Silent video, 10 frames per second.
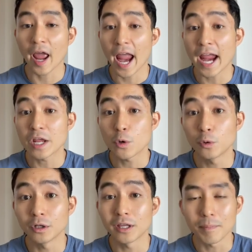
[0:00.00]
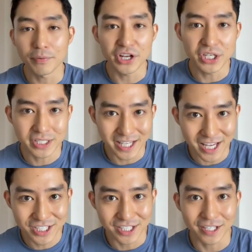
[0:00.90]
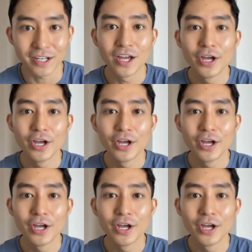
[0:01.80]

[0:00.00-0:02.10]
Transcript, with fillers: annual depreciation.